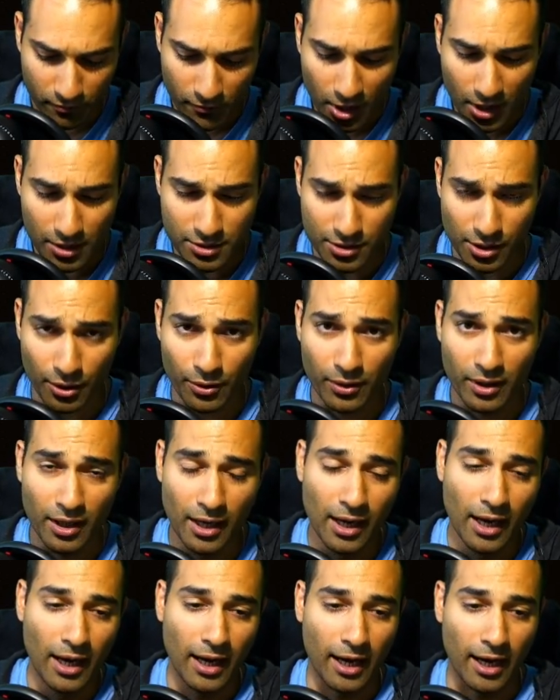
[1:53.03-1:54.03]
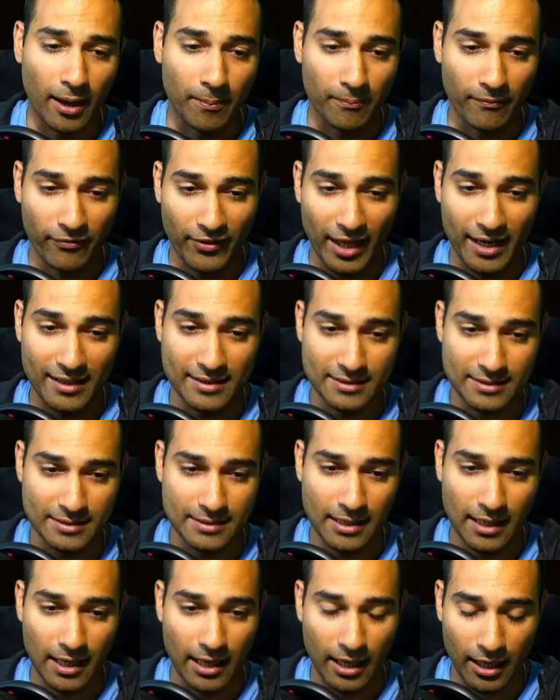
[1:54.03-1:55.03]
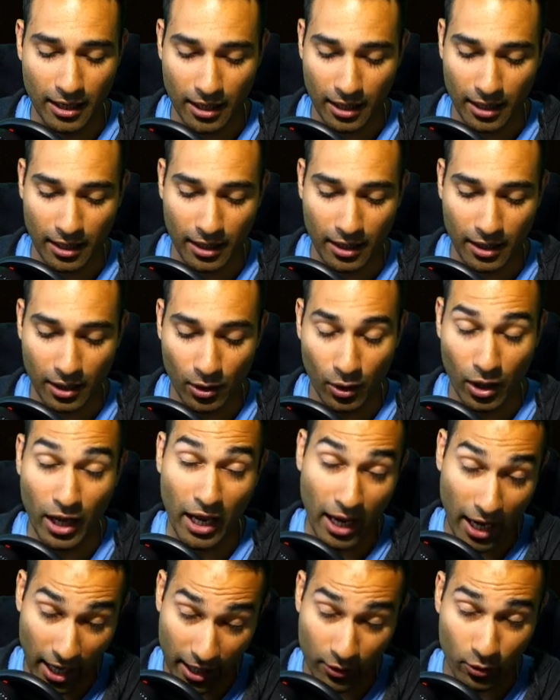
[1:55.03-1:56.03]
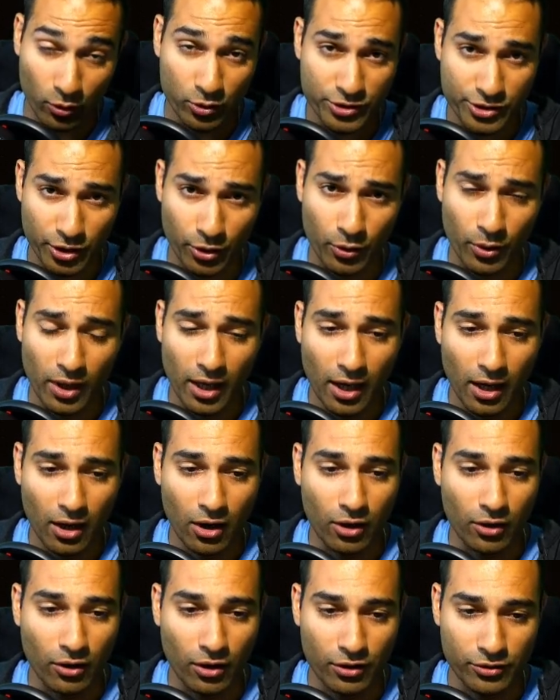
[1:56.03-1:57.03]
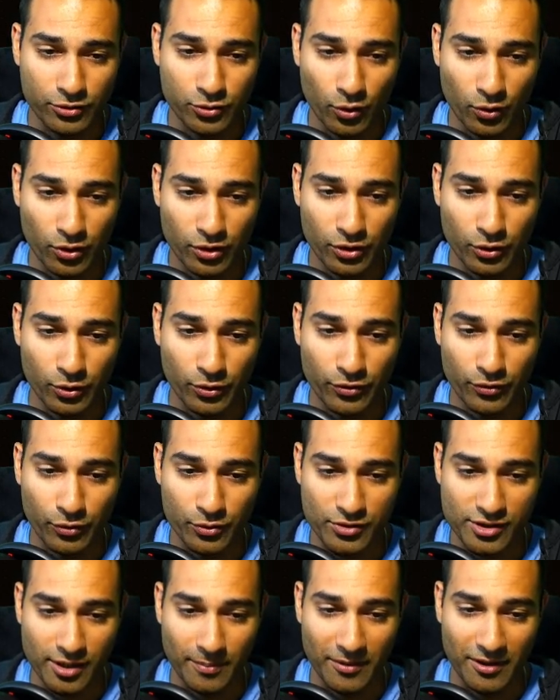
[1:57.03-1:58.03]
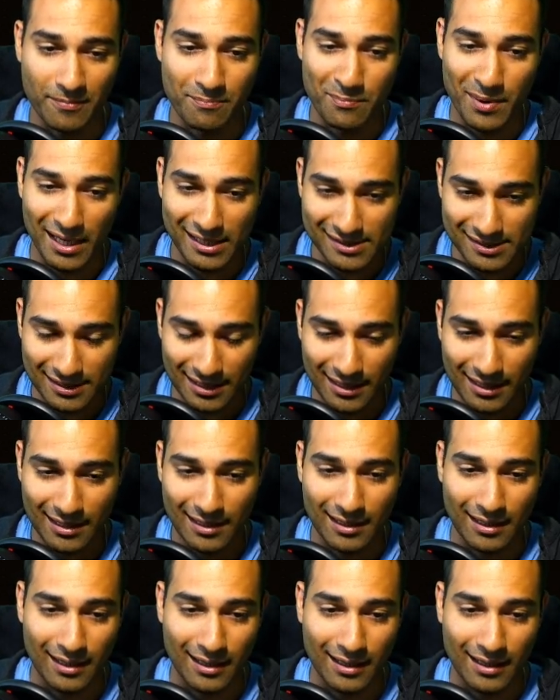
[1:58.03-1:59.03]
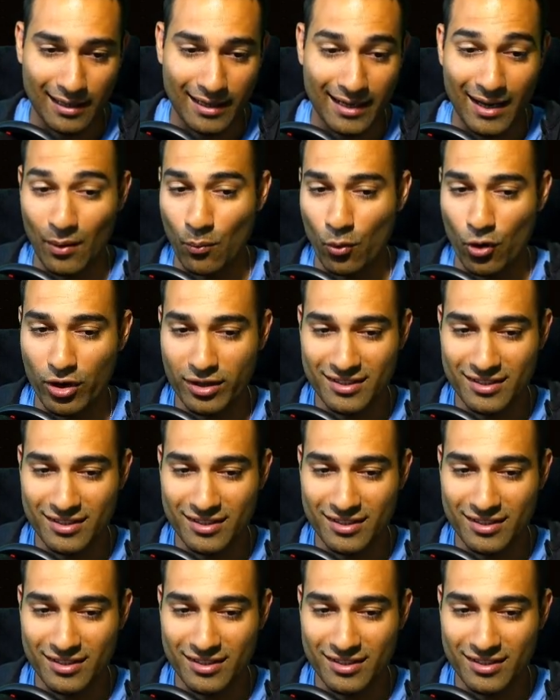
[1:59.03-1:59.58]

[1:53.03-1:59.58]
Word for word: So um, that is, uh, and also I'll, I'll, talk you through some of the basic uh, network